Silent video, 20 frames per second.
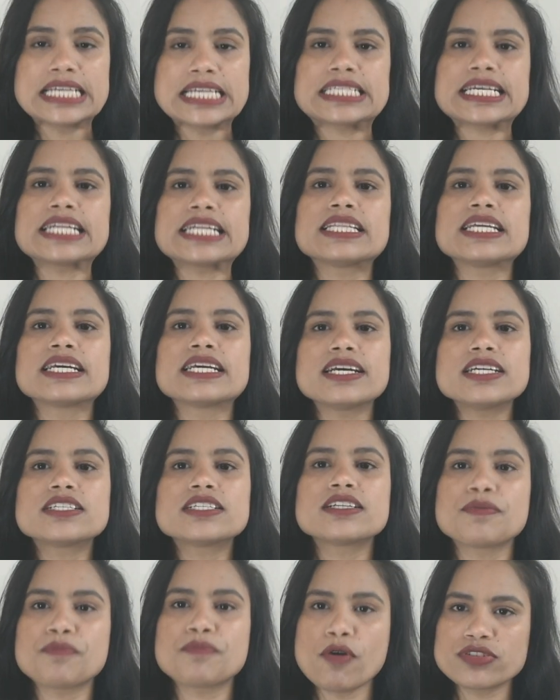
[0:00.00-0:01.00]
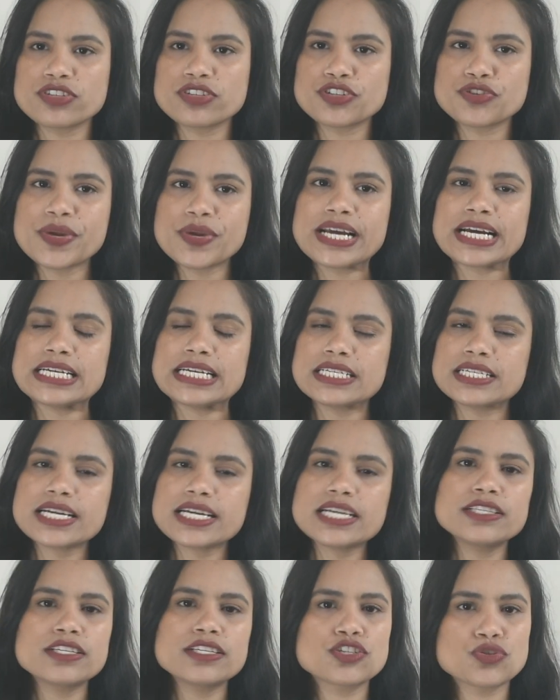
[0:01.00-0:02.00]
said the Git repository
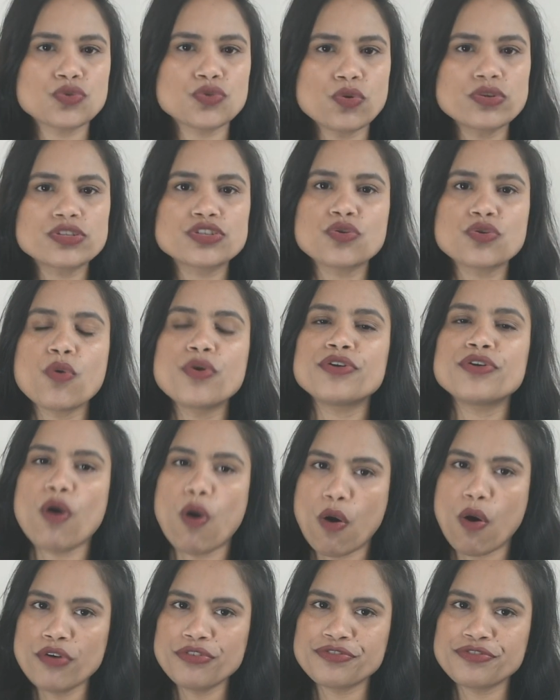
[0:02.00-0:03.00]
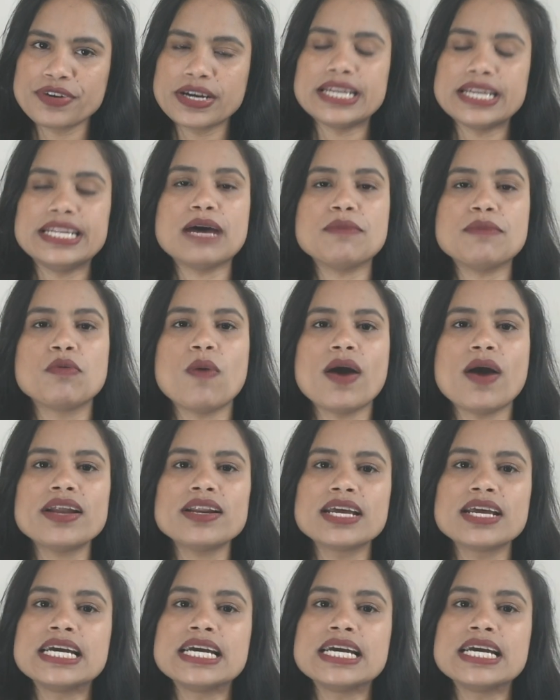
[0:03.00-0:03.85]
contained the source code of number 1.